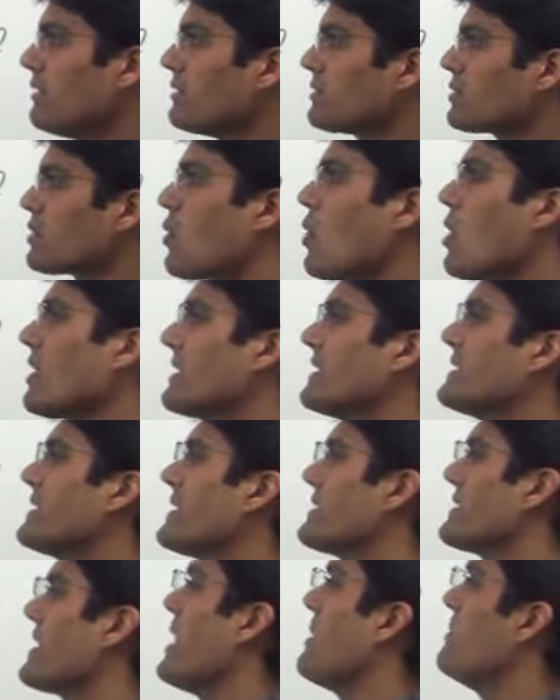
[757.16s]
So what is
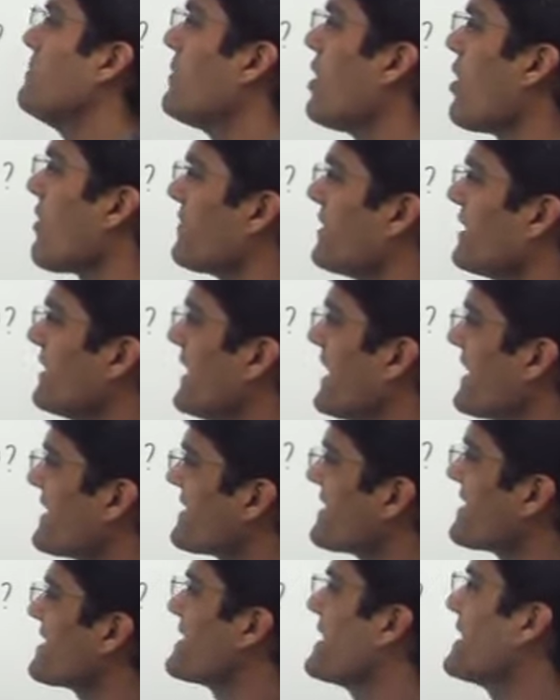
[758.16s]
the sum of the
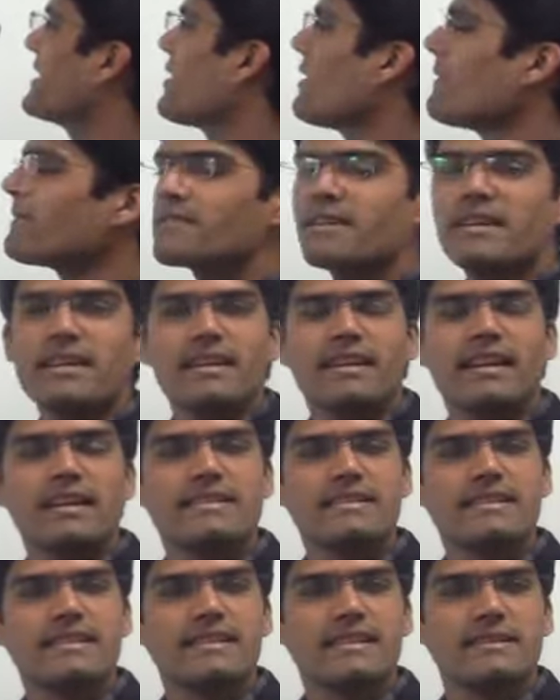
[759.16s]
next set of
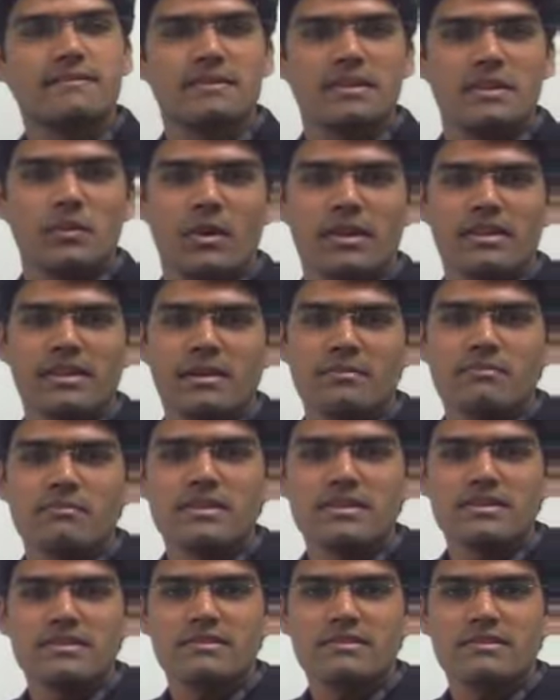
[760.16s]
consecutive even
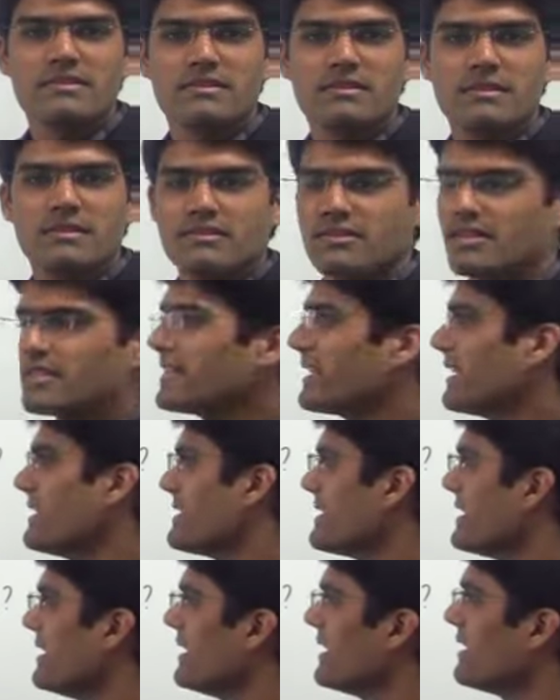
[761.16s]
numbers? So as you
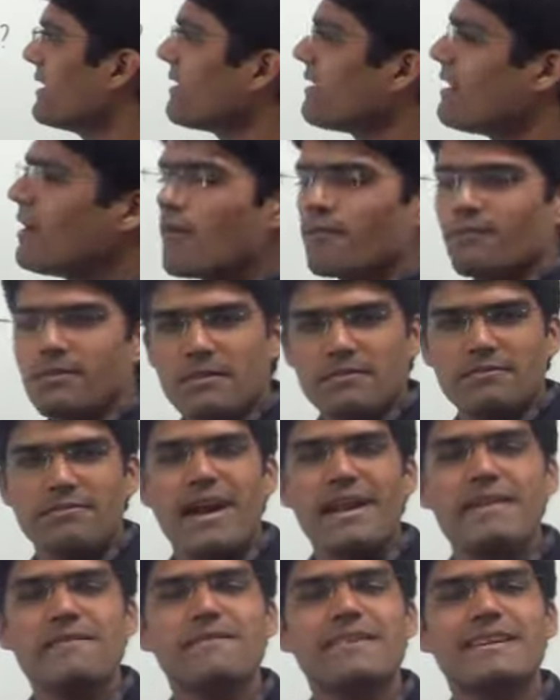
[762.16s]
can see here, for
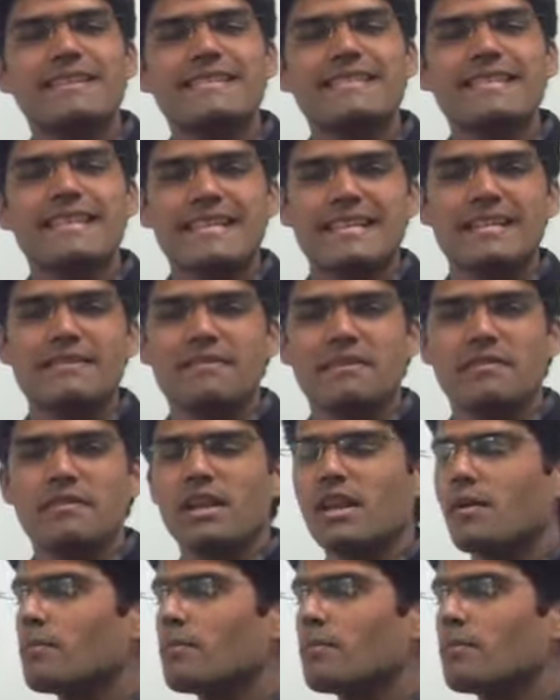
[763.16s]
5 consecutive even